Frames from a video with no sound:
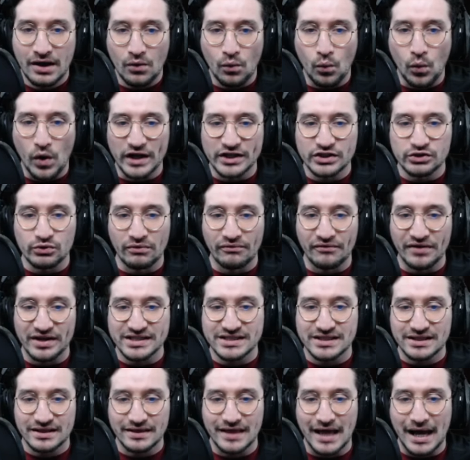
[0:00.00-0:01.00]
want to
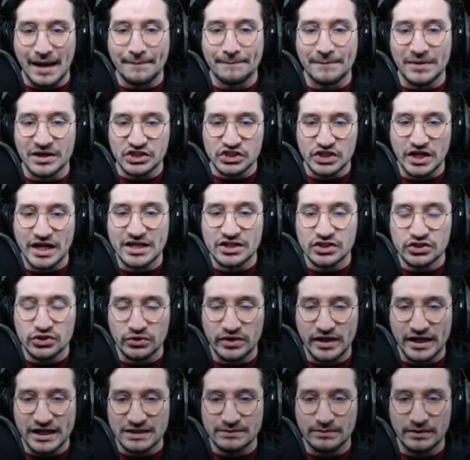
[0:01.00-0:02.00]
invest that much into
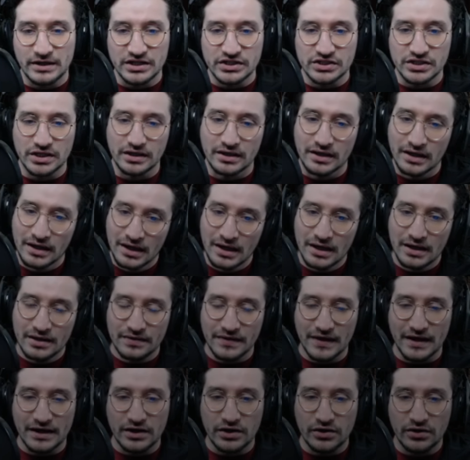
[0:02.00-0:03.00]
the expedition,
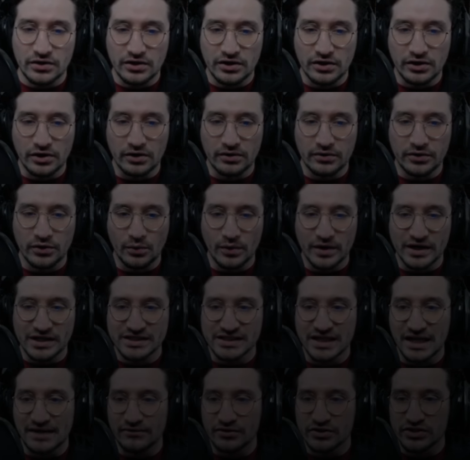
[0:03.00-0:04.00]
then you want to
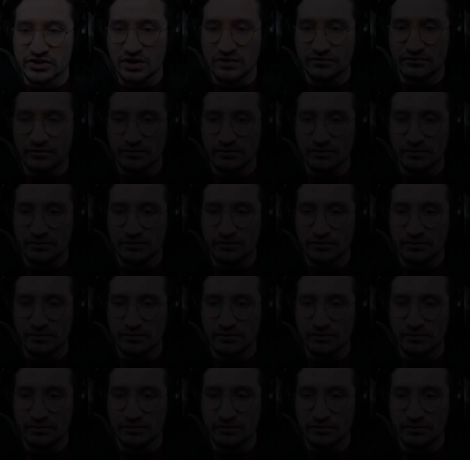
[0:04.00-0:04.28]
save yourself